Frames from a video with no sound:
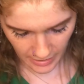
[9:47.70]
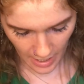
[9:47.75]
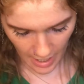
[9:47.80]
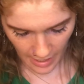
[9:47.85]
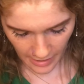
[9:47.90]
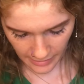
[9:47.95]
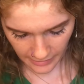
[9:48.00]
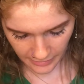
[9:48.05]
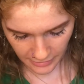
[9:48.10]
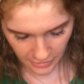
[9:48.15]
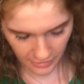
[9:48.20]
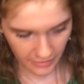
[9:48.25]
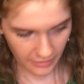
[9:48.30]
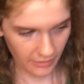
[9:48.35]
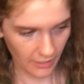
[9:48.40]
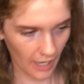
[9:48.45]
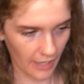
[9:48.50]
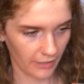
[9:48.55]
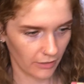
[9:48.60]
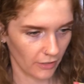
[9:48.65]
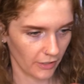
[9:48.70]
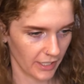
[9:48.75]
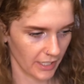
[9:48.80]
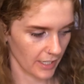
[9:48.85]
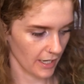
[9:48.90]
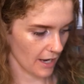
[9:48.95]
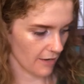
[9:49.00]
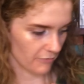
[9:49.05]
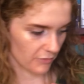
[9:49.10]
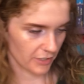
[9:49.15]
I look at
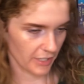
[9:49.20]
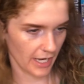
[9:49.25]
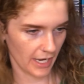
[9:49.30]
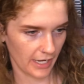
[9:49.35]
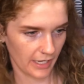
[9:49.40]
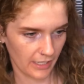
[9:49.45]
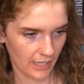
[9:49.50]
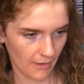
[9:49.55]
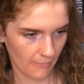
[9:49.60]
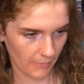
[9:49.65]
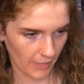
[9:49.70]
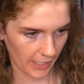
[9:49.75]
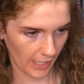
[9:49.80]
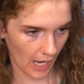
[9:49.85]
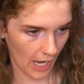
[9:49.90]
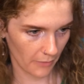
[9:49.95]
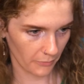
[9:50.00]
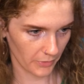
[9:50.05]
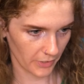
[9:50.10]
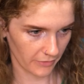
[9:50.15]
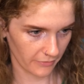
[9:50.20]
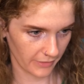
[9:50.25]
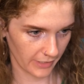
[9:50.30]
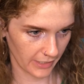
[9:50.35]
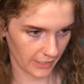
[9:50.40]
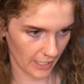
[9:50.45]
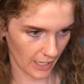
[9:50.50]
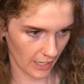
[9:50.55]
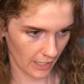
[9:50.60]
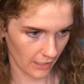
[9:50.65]
it every day and I'm like, I want to read
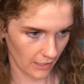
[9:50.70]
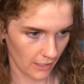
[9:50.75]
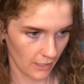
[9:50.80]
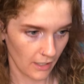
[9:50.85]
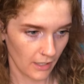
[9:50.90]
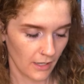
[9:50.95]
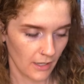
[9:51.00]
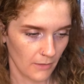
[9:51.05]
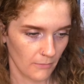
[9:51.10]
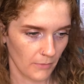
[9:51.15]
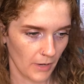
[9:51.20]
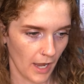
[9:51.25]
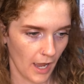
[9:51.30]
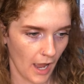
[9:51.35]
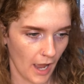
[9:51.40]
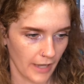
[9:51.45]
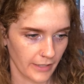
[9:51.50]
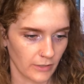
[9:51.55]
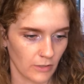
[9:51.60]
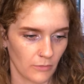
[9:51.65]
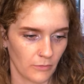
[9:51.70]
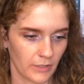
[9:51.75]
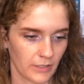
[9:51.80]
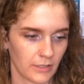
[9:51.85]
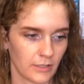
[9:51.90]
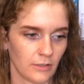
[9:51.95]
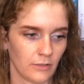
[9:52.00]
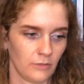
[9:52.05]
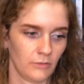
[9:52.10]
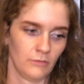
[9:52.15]
that. But I don't want
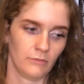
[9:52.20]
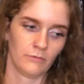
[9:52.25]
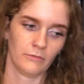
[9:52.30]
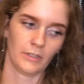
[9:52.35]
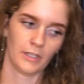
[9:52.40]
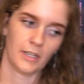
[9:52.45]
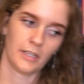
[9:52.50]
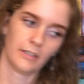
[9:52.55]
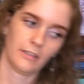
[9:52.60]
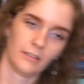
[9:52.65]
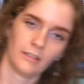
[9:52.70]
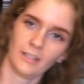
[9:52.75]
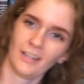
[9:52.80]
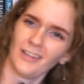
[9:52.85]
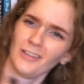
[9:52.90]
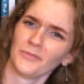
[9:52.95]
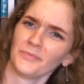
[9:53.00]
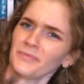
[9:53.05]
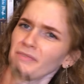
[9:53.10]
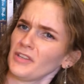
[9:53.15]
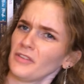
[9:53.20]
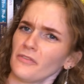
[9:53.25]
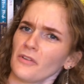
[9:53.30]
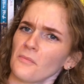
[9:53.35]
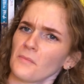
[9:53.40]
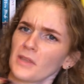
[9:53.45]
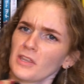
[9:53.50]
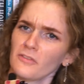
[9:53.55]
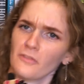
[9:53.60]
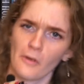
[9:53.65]
to read it, you know? You feel
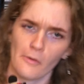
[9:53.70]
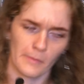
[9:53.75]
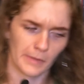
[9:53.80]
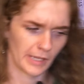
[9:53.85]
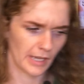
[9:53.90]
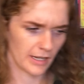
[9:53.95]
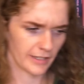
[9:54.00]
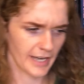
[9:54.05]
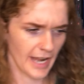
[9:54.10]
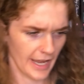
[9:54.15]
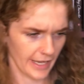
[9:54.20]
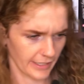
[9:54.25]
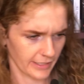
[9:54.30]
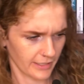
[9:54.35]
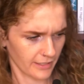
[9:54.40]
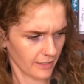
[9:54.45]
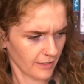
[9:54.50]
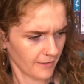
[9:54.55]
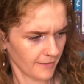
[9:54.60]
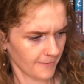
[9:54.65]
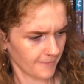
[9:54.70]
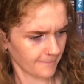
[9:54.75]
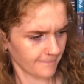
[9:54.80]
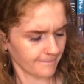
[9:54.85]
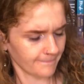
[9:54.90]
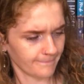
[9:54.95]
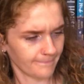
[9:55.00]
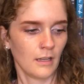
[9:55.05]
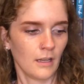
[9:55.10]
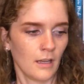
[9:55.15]
me? Next.
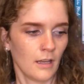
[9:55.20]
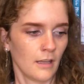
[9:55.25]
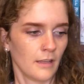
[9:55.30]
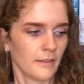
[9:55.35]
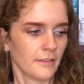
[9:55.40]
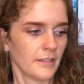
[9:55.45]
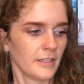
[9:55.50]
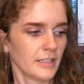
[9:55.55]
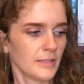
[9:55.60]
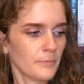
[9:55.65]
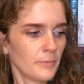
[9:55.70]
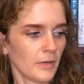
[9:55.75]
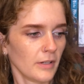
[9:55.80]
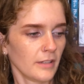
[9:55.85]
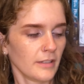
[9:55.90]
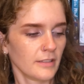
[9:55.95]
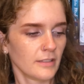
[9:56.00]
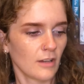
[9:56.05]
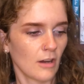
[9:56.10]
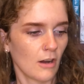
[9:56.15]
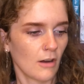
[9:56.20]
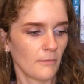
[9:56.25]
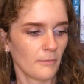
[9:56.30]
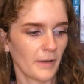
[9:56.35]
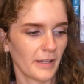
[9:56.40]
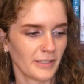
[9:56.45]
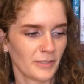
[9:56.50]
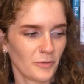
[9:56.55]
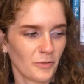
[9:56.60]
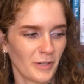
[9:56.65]
This book is on
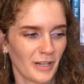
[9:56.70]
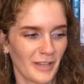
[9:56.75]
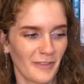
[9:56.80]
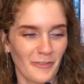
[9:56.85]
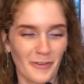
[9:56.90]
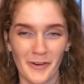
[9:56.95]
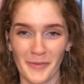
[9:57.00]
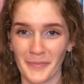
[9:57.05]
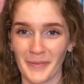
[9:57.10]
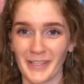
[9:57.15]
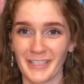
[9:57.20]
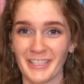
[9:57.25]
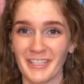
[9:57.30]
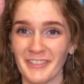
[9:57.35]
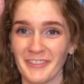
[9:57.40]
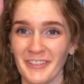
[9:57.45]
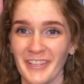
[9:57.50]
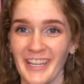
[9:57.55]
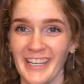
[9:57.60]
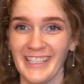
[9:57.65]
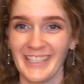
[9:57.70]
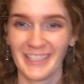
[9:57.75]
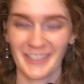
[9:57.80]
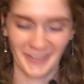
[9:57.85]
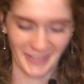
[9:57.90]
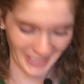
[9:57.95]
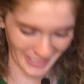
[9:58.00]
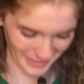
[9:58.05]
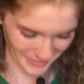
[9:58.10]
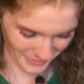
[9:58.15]
my 24 books to read in
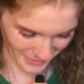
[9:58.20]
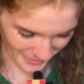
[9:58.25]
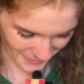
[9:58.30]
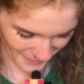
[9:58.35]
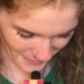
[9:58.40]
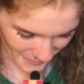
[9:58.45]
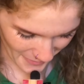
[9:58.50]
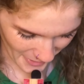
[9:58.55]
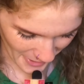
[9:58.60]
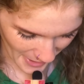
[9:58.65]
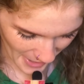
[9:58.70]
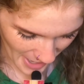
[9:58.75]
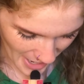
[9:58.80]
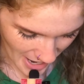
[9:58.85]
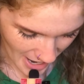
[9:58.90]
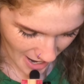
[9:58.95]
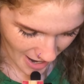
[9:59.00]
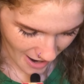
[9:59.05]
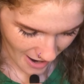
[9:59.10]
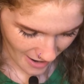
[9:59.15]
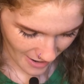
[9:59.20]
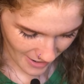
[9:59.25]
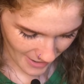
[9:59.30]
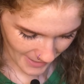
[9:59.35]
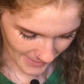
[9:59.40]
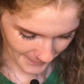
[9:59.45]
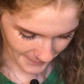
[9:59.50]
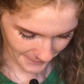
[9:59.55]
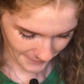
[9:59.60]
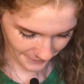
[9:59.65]
2024.
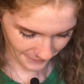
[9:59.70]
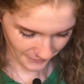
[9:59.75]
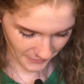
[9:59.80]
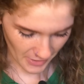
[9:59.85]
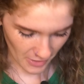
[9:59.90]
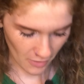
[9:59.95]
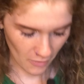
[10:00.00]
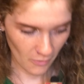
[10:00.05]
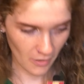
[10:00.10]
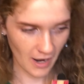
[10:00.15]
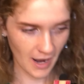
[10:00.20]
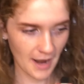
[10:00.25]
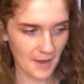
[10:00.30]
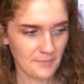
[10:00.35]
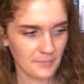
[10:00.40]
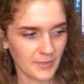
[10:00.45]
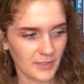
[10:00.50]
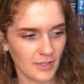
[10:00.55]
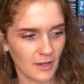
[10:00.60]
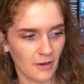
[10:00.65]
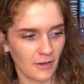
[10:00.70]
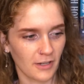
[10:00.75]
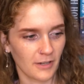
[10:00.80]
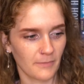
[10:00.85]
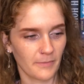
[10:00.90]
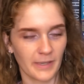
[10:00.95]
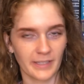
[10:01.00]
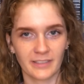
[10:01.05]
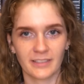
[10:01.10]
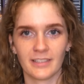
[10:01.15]
No, I'm sorry,
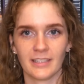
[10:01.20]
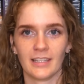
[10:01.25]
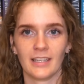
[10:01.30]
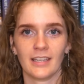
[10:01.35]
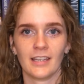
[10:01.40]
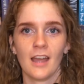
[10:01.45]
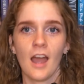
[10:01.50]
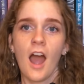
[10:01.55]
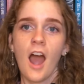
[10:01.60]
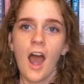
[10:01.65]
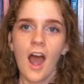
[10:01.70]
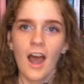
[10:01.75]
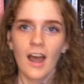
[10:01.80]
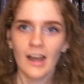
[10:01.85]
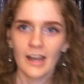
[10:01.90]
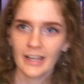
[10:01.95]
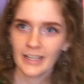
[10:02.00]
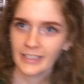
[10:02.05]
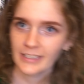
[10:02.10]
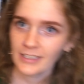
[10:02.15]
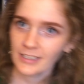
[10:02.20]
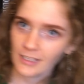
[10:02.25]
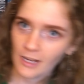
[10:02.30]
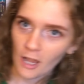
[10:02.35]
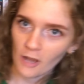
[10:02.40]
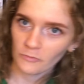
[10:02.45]
bestie. I did not